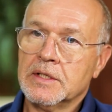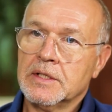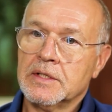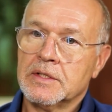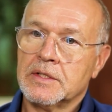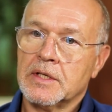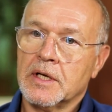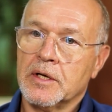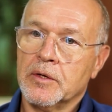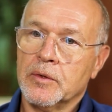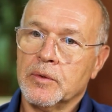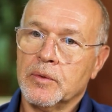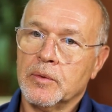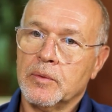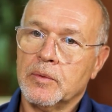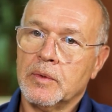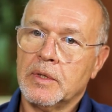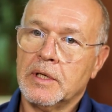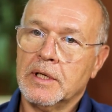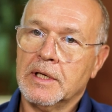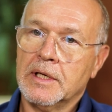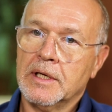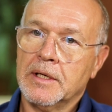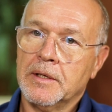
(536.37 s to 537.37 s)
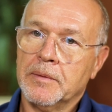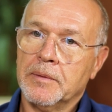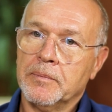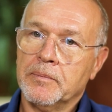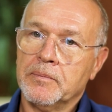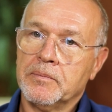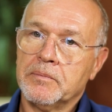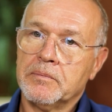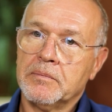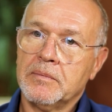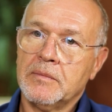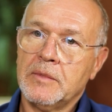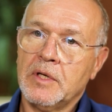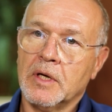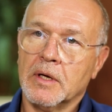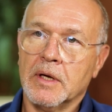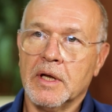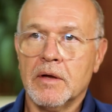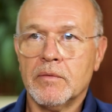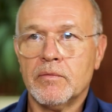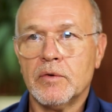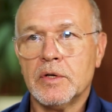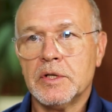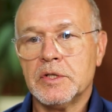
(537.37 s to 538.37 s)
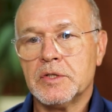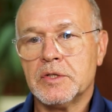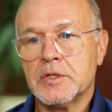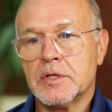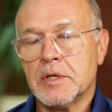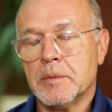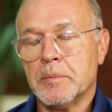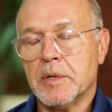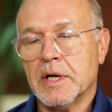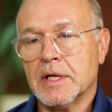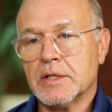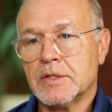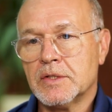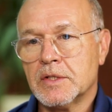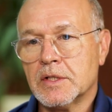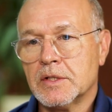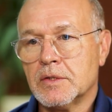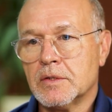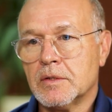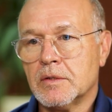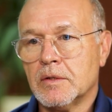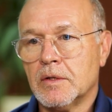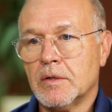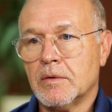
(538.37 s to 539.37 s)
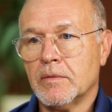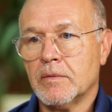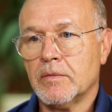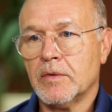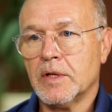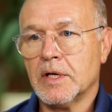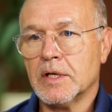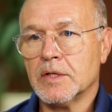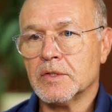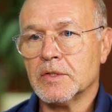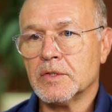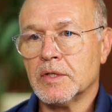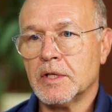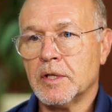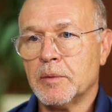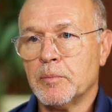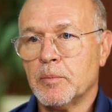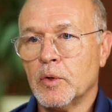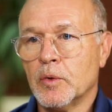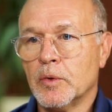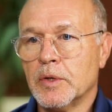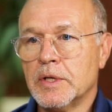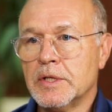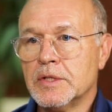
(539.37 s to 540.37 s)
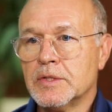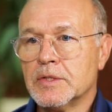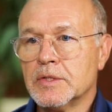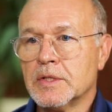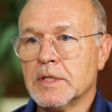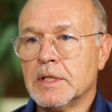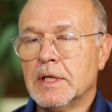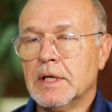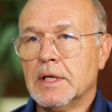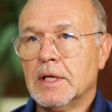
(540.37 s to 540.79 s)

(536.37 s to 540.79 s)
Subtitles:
So, average about 6,500 employees.